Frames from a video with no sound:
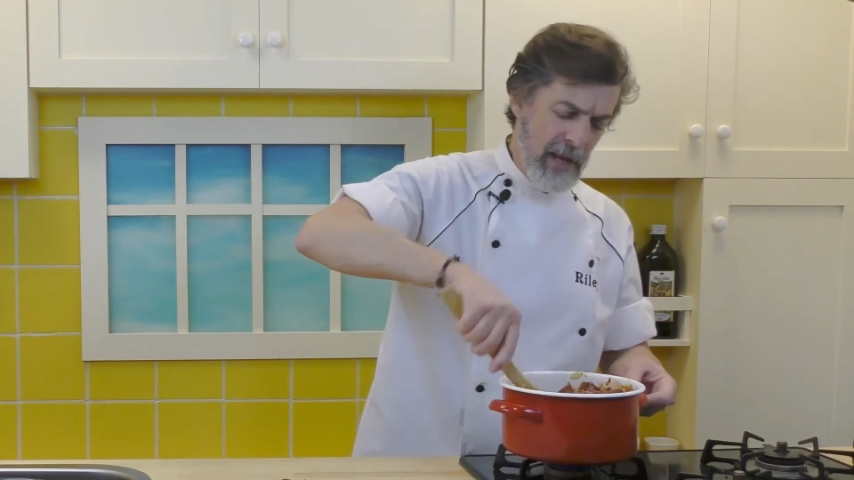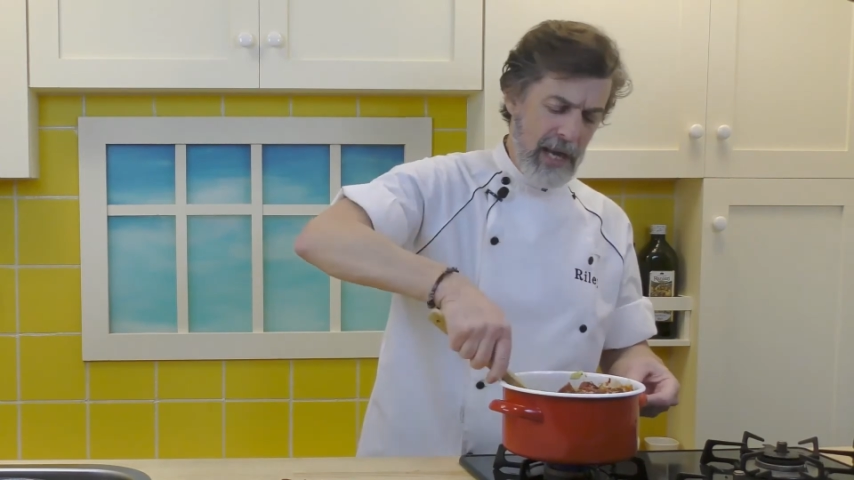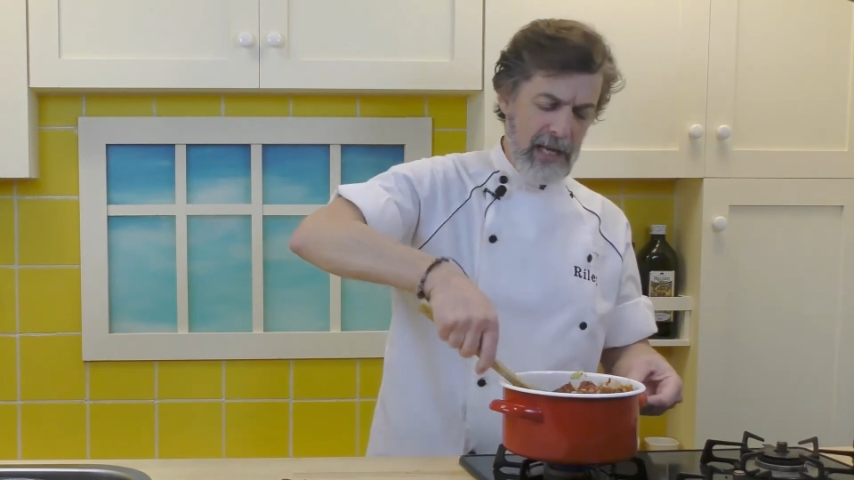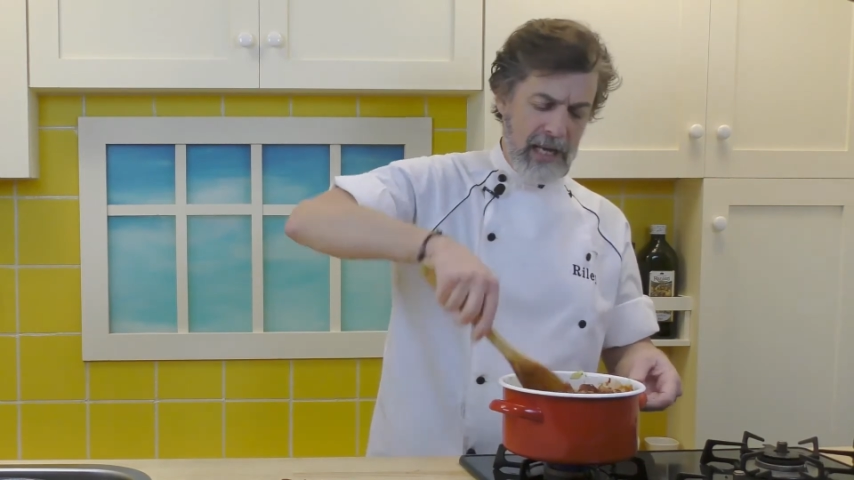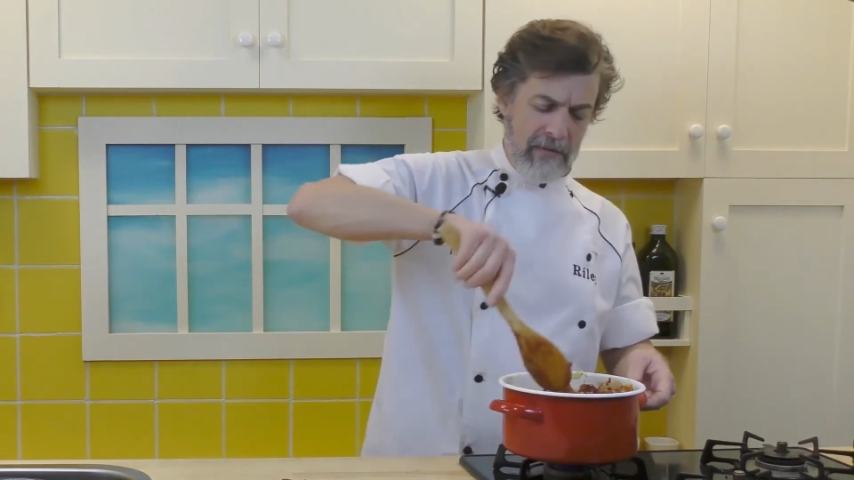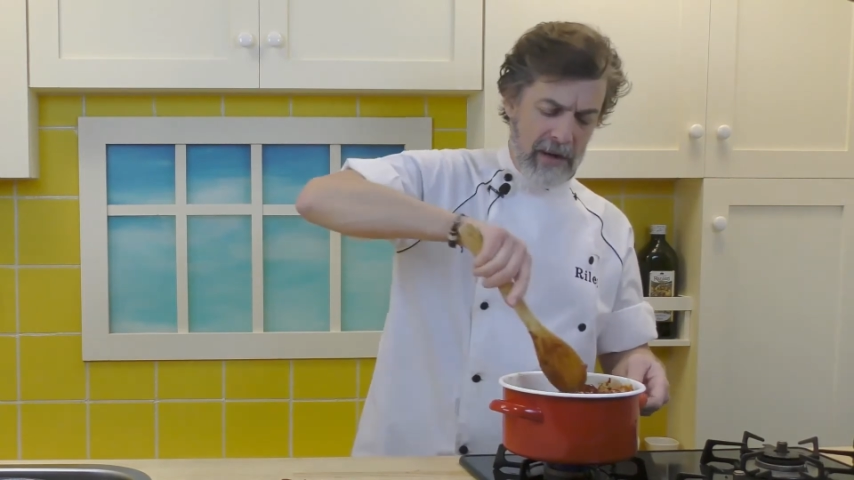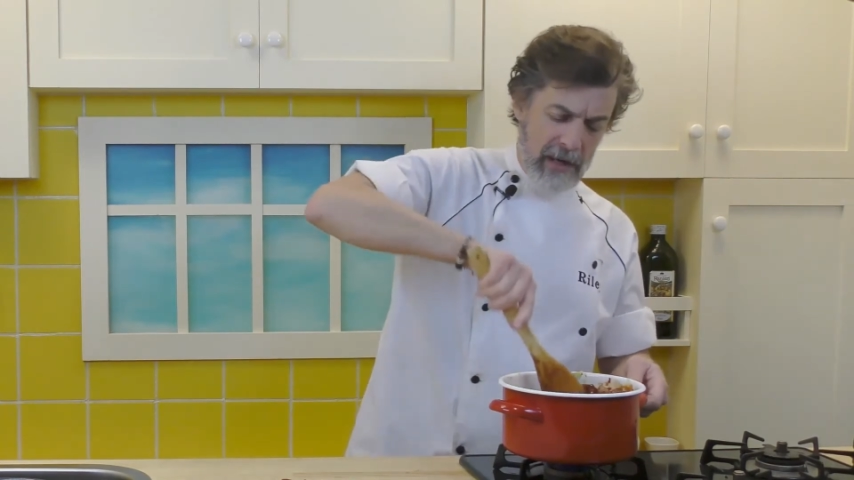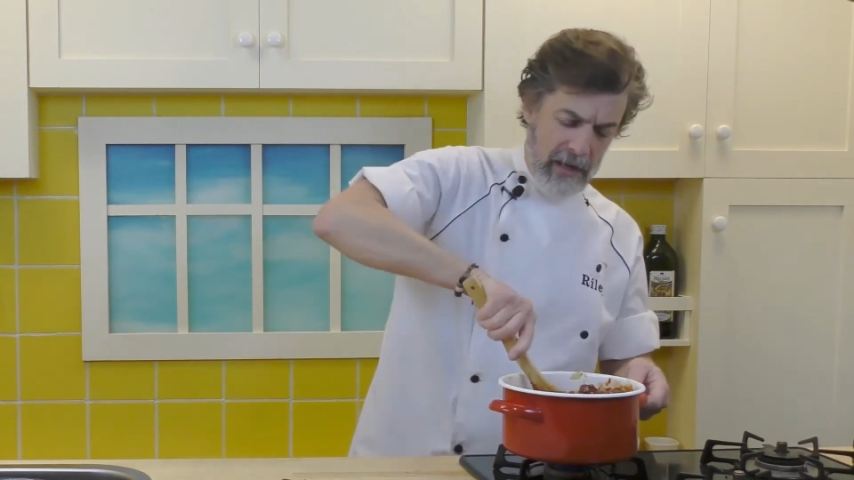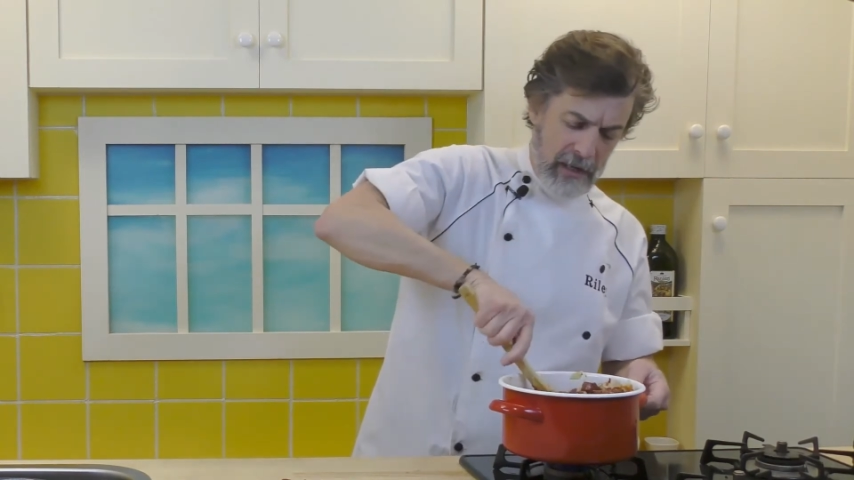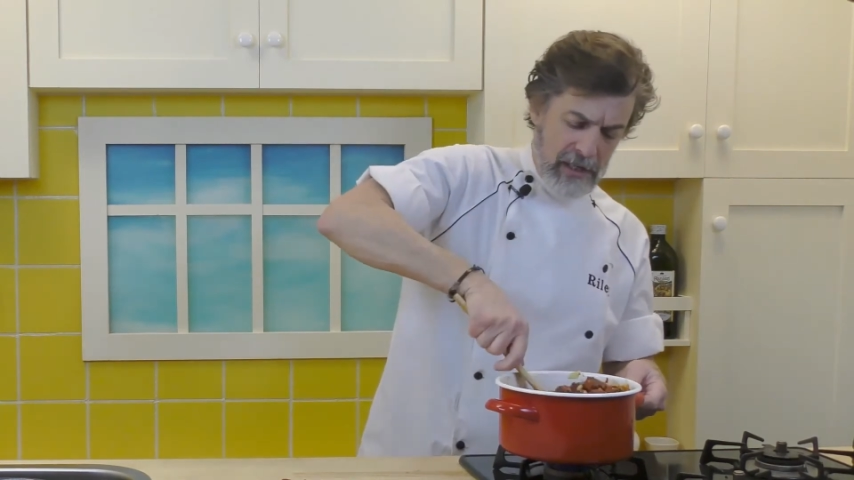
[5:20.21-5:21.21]
and give it a
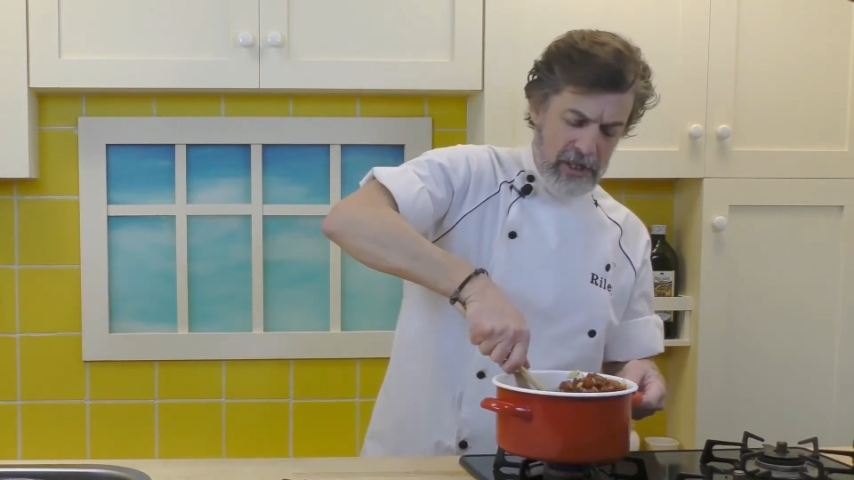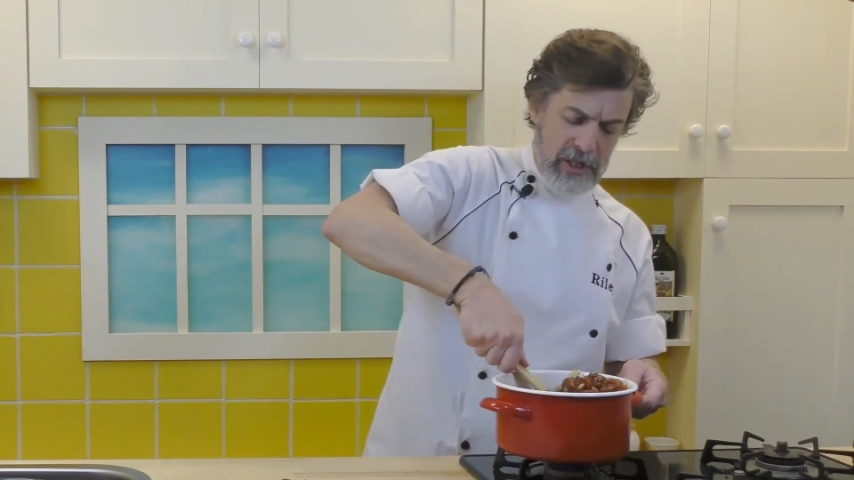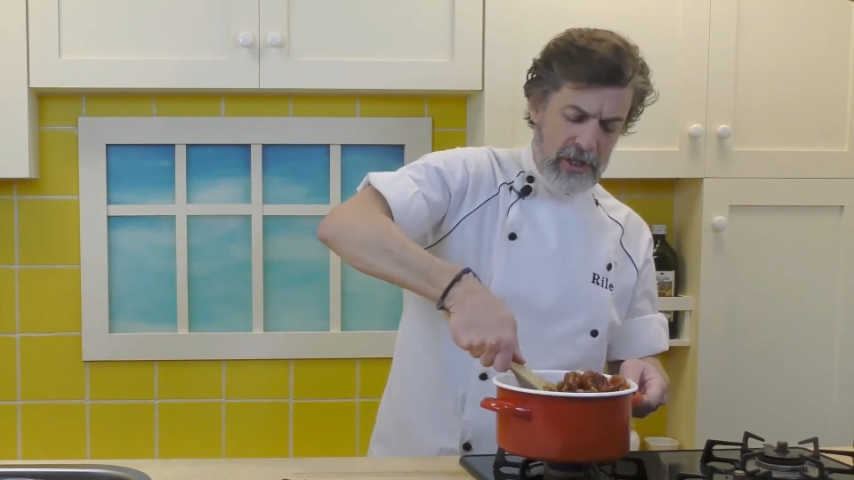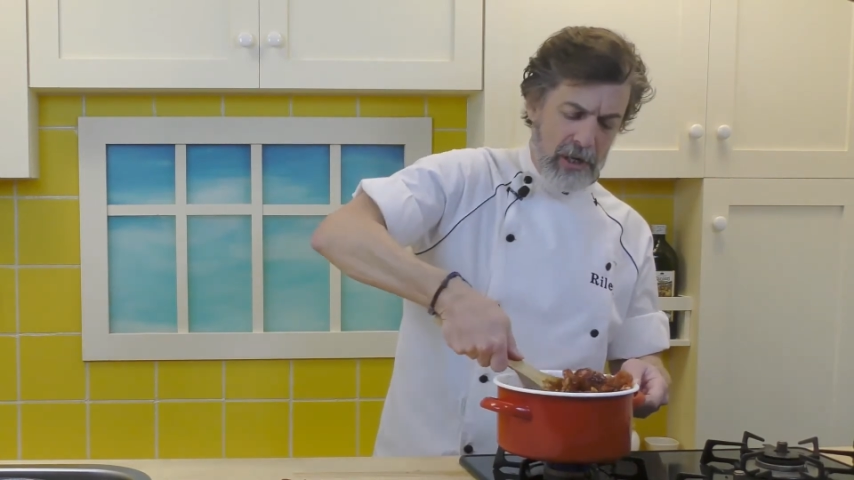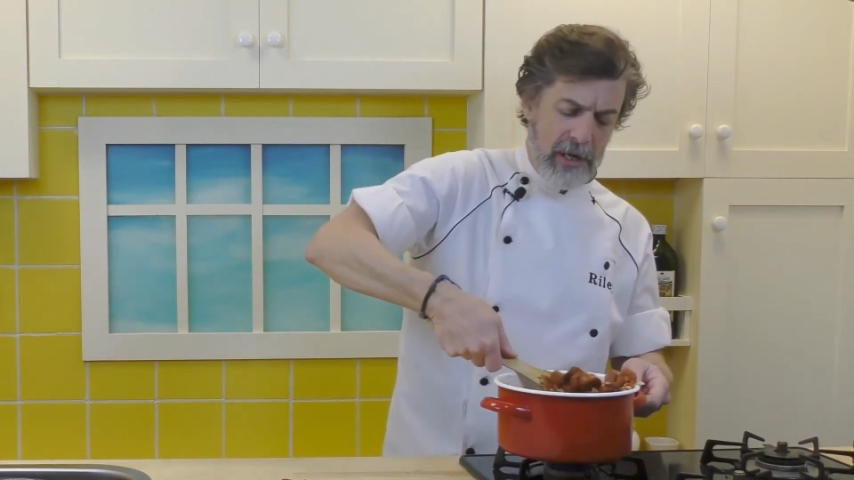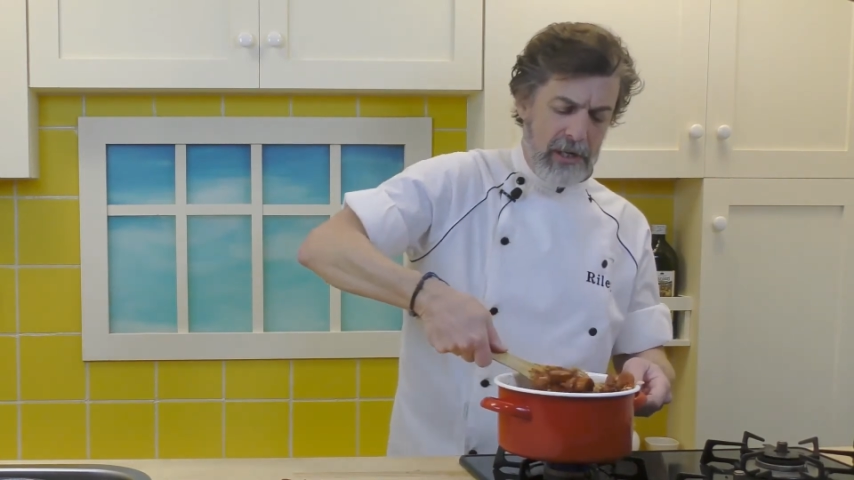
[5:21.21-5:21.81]
little stir,